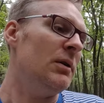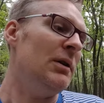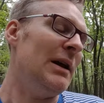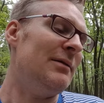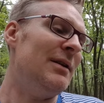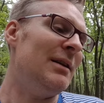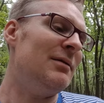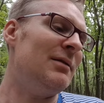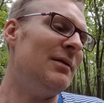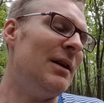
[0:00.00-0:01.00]

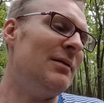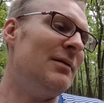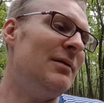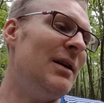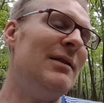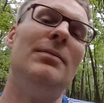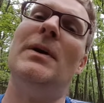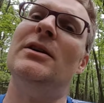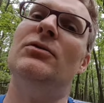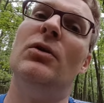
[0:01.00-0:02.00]
That's
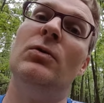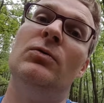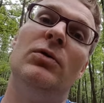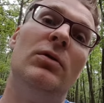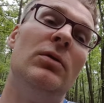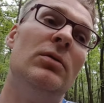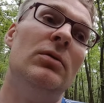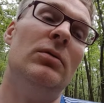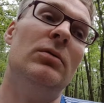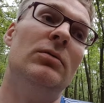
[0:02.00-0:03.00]
my total,
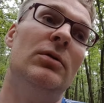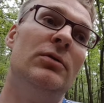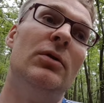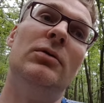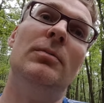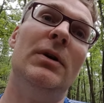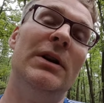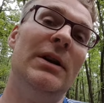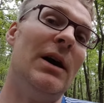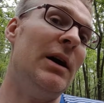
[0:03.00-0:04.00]
the total
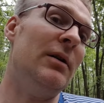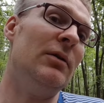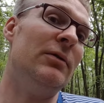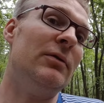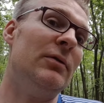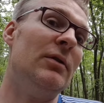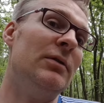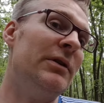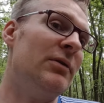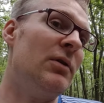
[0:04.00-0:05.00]
money I lost on
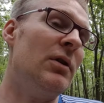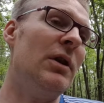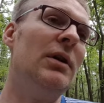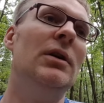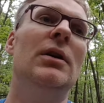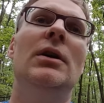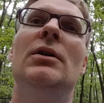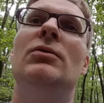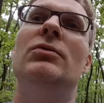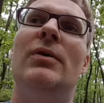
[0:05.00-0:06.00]
this car
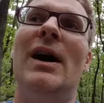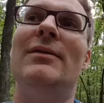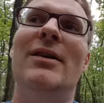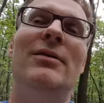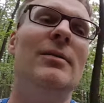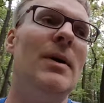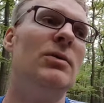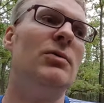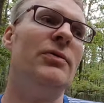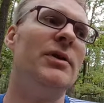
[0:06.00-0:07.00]
to drive this
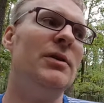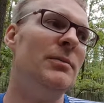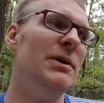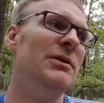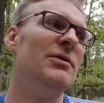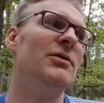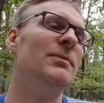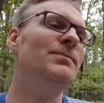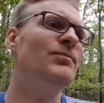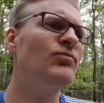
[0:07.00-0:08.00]
amount of kilometers.
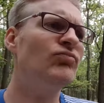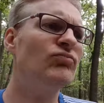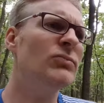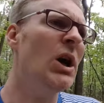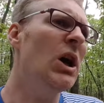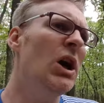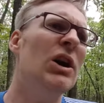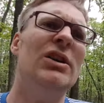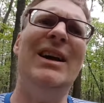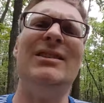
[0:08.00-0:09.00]

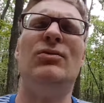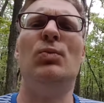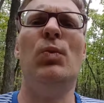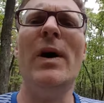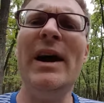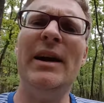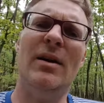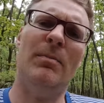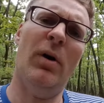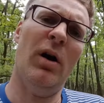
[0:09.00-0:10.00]
That's way
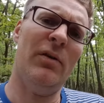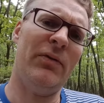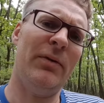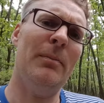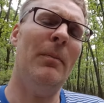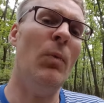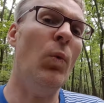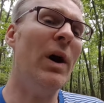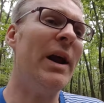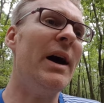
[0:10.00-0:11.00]
above
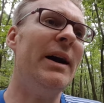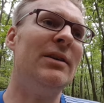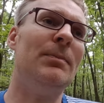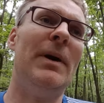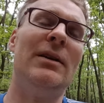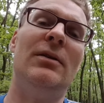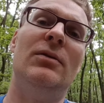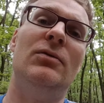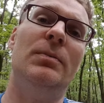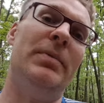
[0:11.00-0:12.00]
what I expected
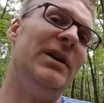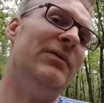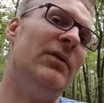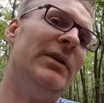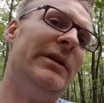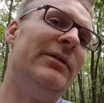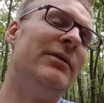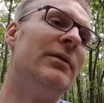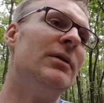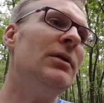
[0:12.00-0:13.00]
to pay for this.